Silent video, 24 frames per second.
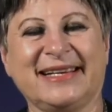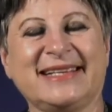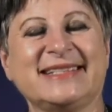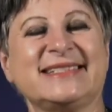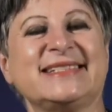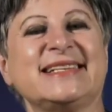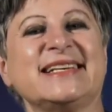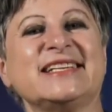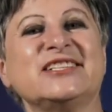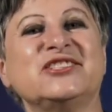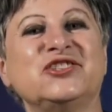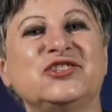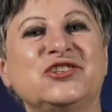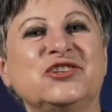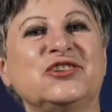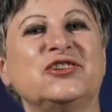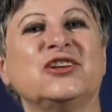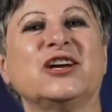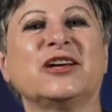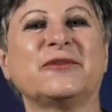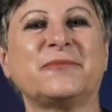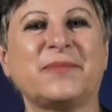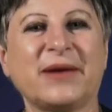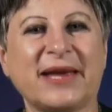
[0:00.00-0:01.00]
He said, do
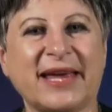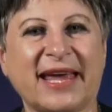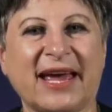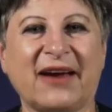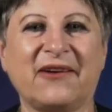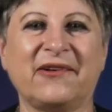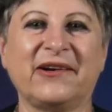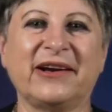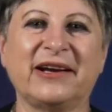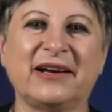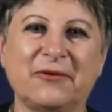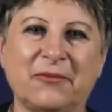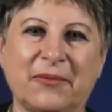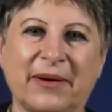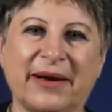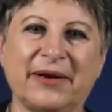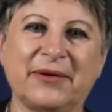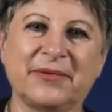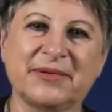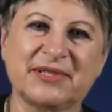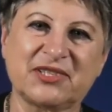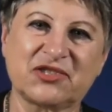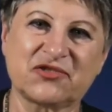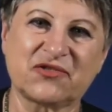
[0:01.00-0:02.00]
not be carried
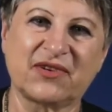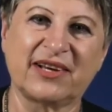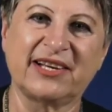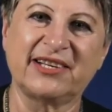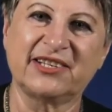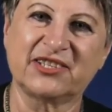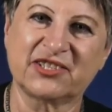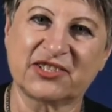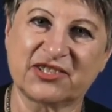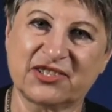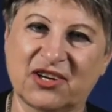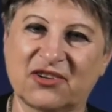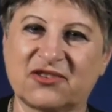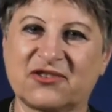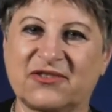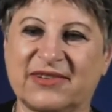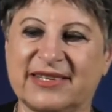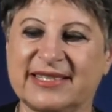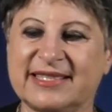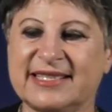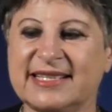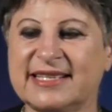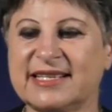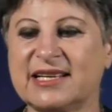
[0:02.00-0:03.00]
away with strange
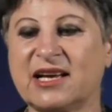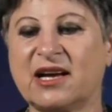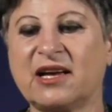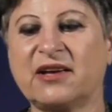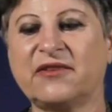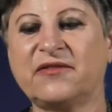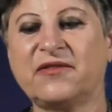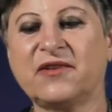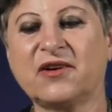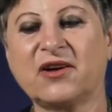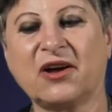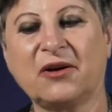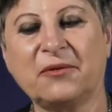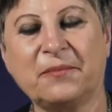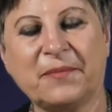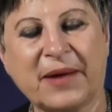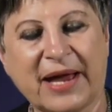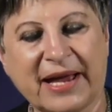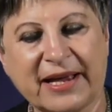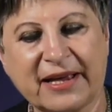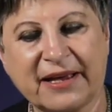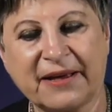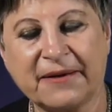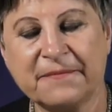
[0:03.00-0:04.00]
doctrines. Now, if you go
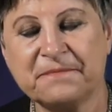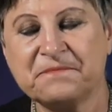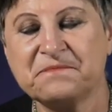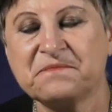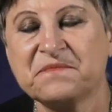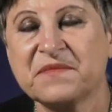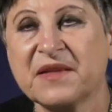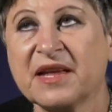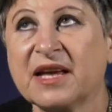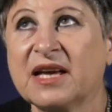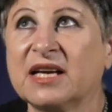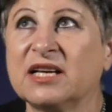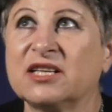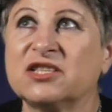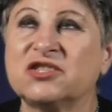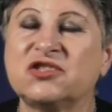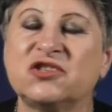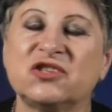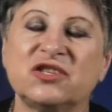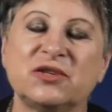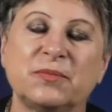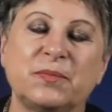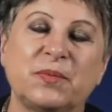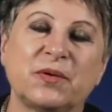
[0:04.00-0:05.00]
back
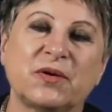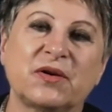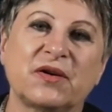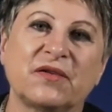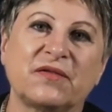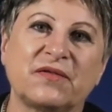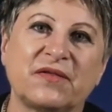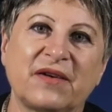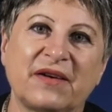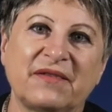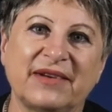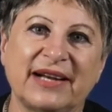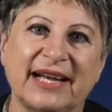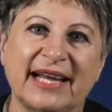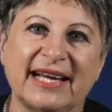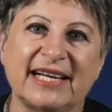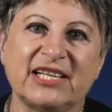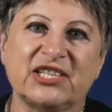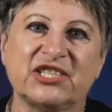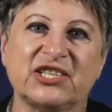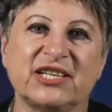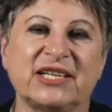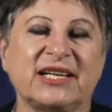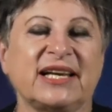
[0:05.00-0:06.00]
to the book of
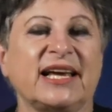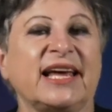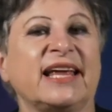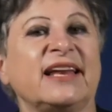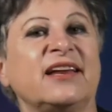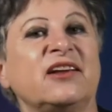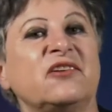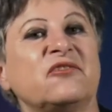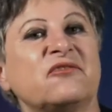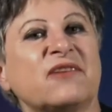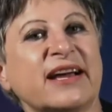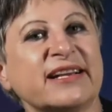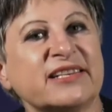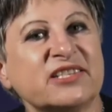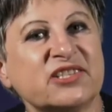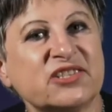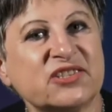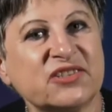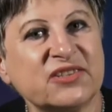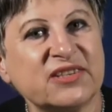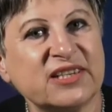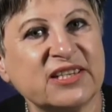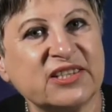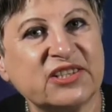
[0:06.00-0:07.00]
Revelation and he writes
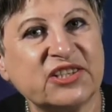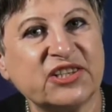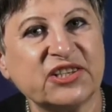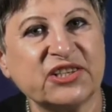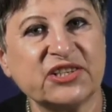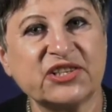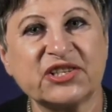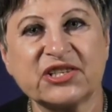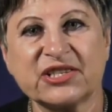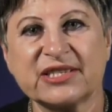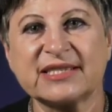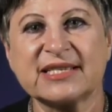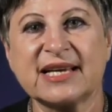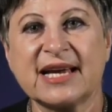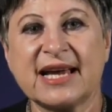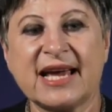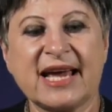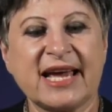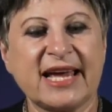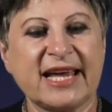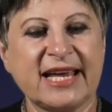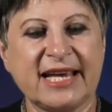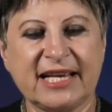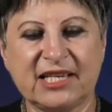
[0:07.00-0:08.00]
to the churches,
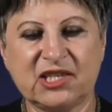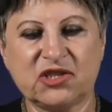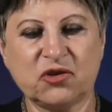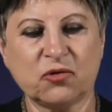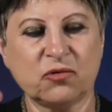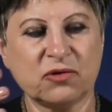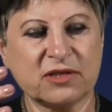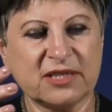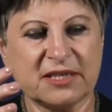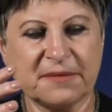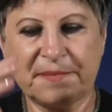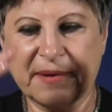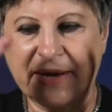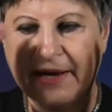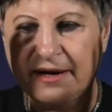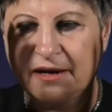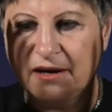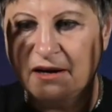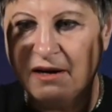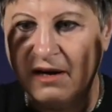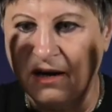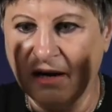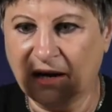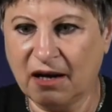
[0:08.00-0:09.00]
he talks about
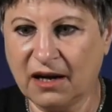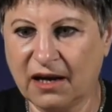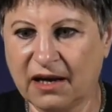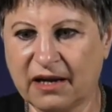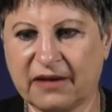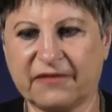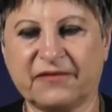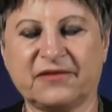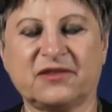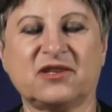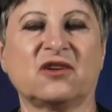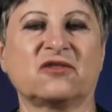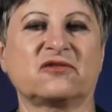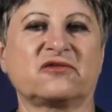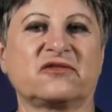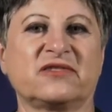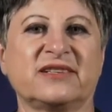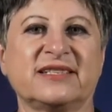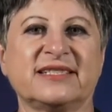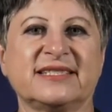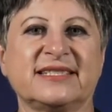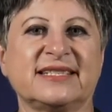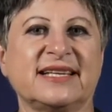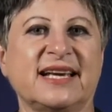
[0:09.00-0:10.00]
a lot of
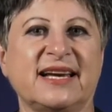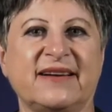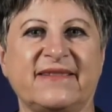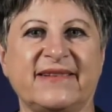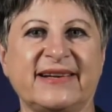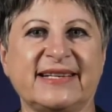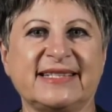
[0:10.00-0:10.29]
doctrines there.